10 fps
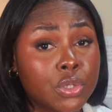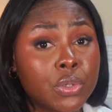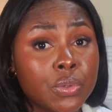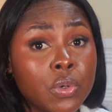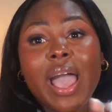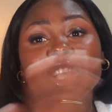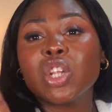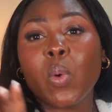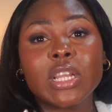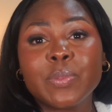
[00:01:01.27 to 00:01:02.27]
do. I
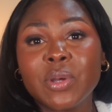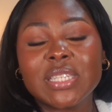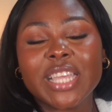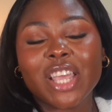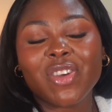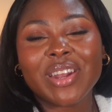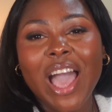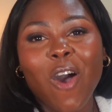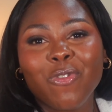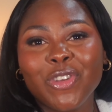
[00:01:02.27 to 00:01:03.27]
actually wanted to put together an
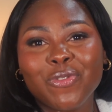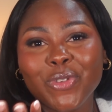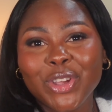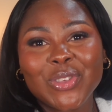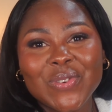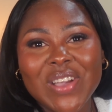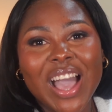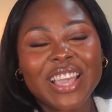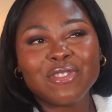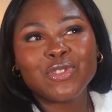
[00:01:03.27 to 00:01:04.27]
outfit for you
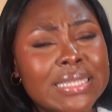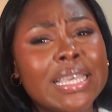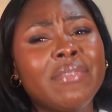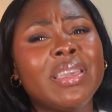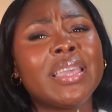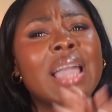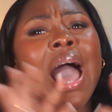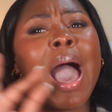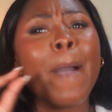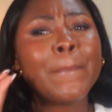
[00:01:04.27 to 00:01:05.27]
guys. It's giving
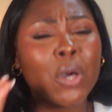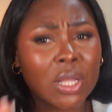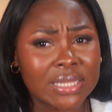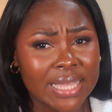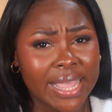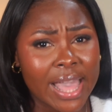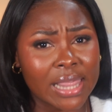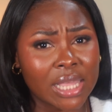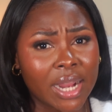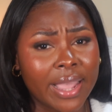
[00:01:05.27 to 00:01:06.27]
put
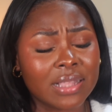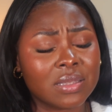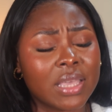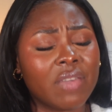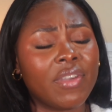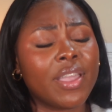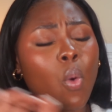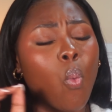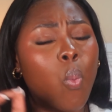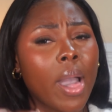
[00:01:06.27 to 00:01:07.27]
together it's giving
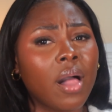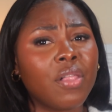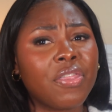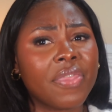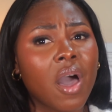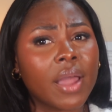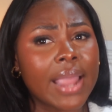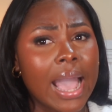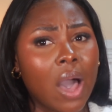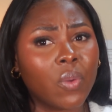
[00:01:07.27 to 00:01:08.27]
well
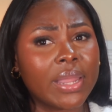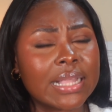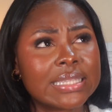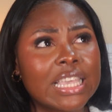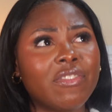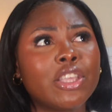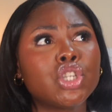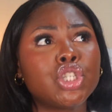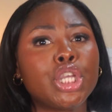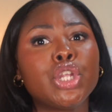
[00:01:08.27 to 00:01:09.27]
thought out it's giving
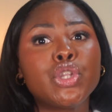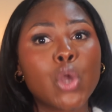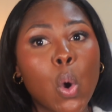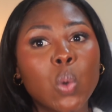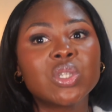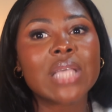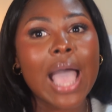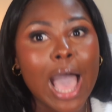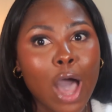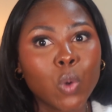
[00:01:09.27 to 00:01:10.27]
she knows
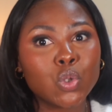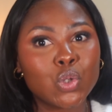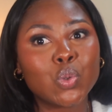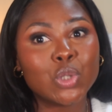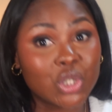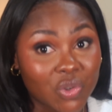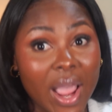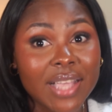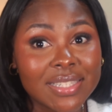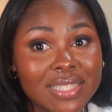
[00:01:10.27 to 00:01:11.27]
how to
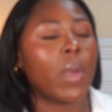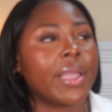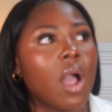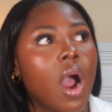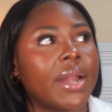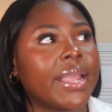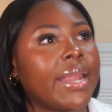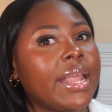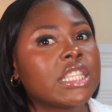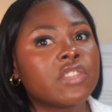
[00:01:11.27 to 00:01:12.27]
dress my
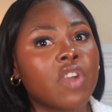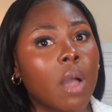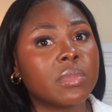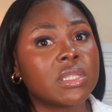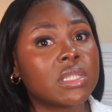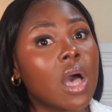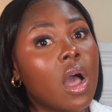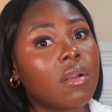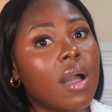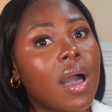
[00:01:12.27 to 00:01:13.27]
cardigan it's from
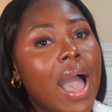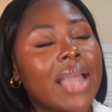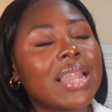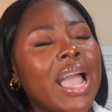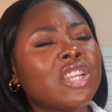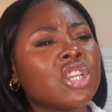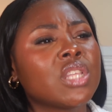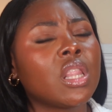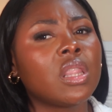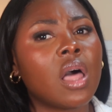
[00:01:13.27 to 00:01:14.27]
Zara and I
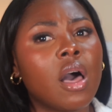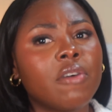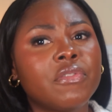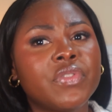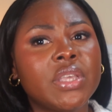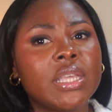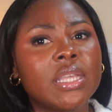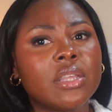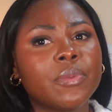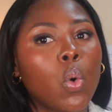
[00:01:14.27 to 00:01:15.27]
just love
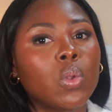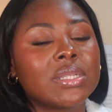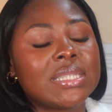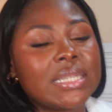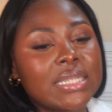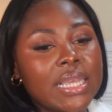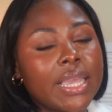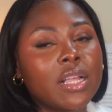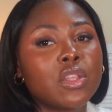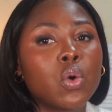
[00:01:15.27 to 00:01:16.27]
the gold
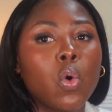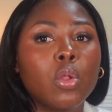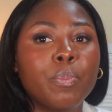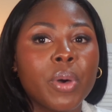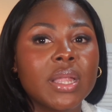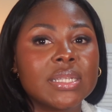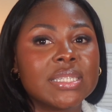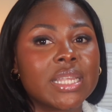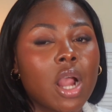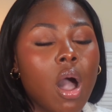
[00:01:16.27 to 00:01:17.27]
detail the gold
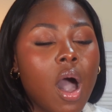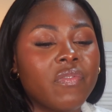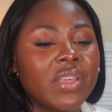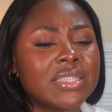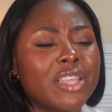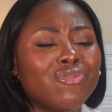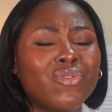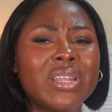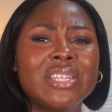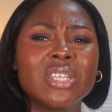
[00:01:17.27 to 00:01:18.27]
buttons that are on this it
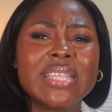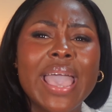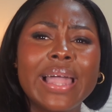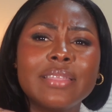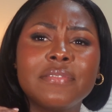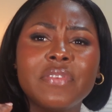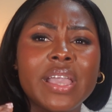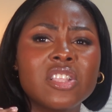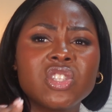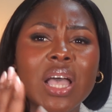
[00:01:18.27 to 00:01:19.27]
really just
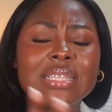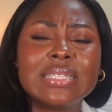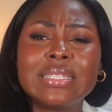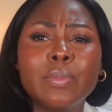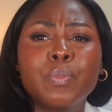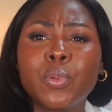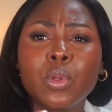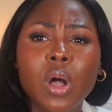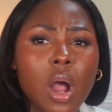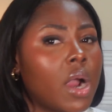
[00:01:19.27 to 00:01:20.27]
elevates a
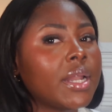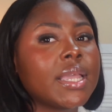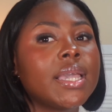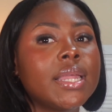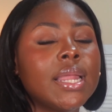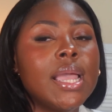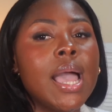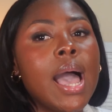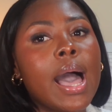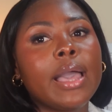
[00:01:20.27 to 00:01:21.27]
simple cardigan
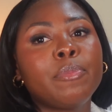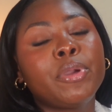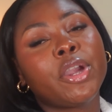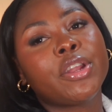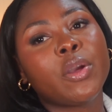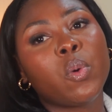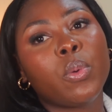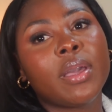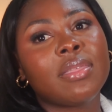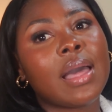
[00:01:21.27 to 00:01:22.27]
I paired it
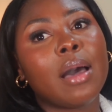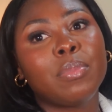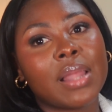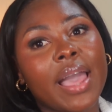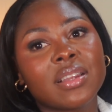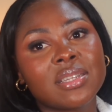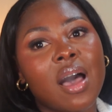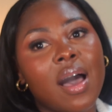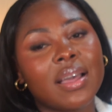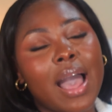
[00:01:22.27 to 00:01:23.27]
with a black
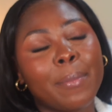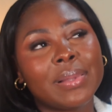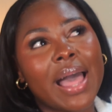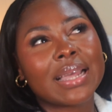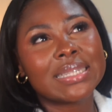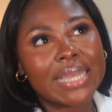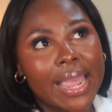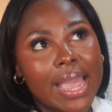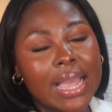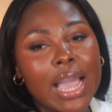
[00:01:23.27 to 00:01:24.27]
top a black
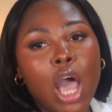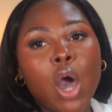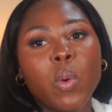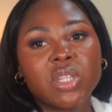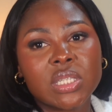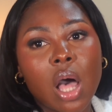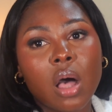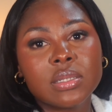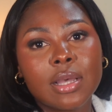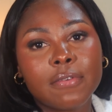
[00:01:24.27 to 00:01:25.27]
tank which is
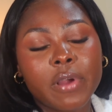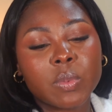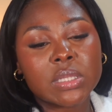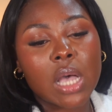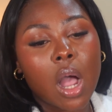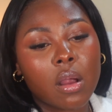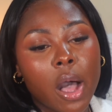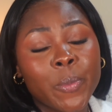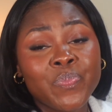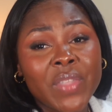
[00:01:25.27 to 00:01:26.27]
also from Zara